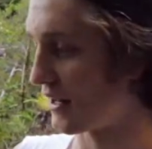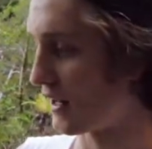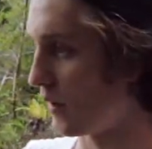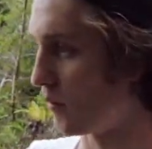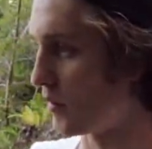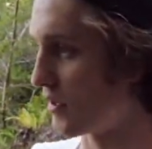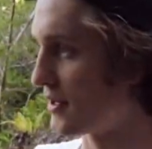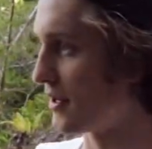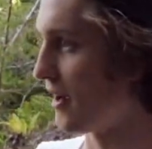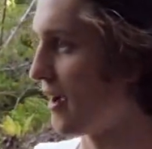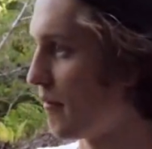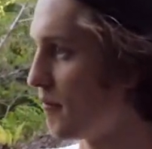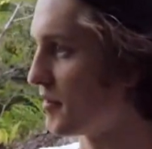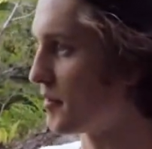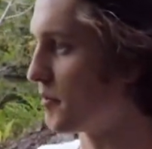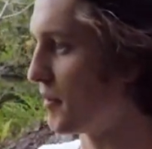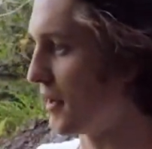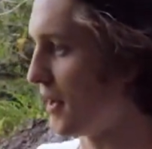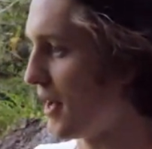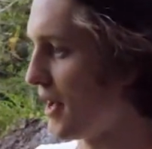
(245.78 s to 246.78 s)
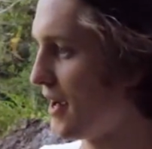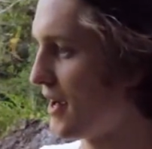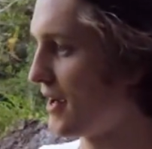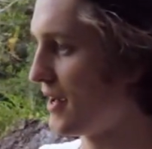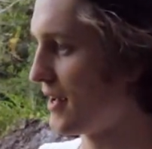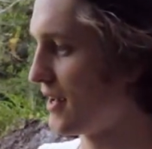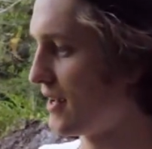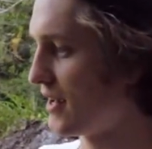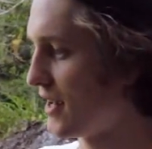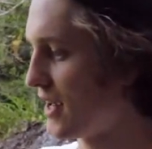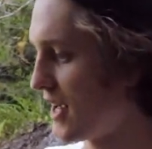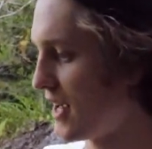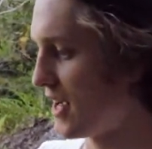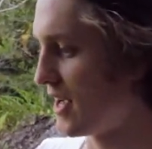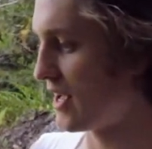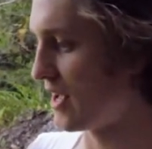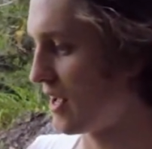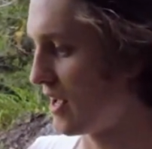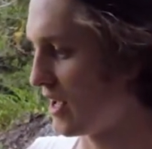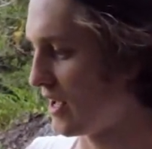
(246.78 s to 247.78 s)
a couple of times, but
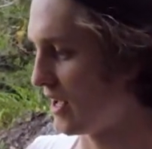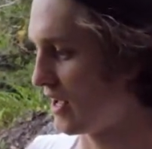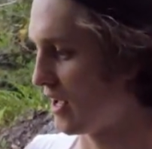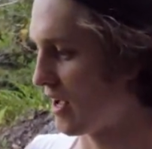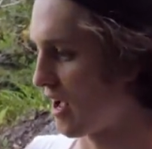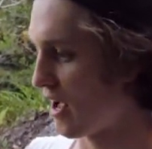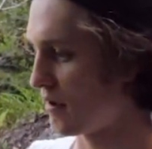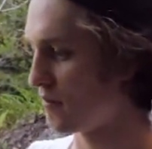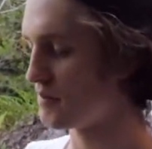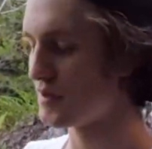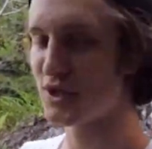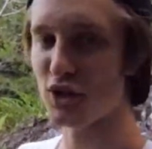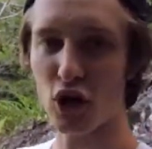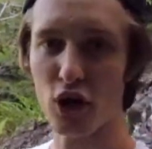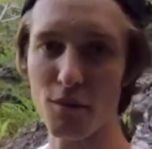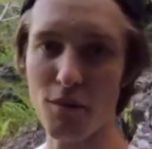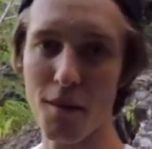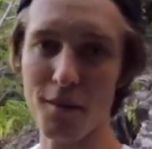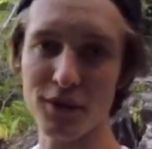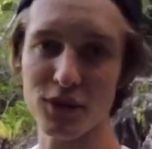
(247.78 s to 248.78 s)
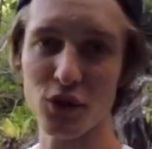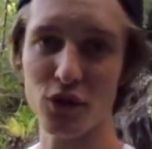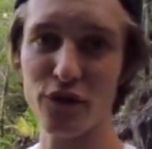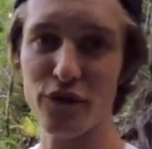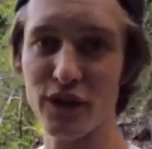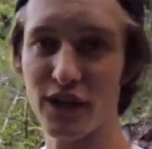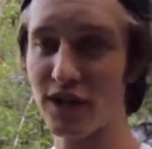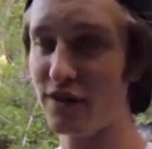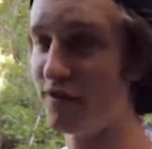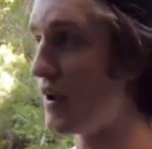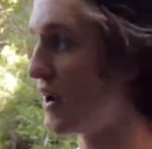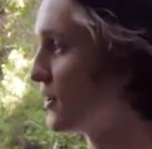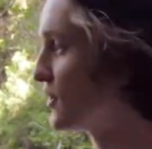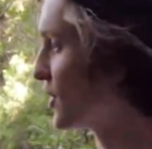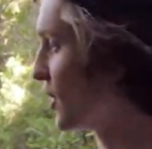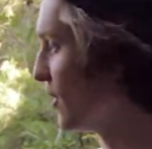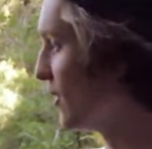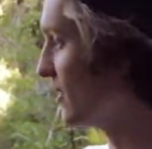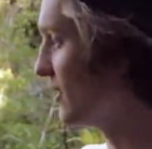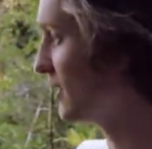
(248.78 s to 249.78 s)
I'm sorry, Mum, it's all for the
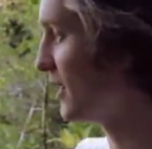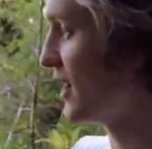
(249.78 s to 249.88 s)
adventure.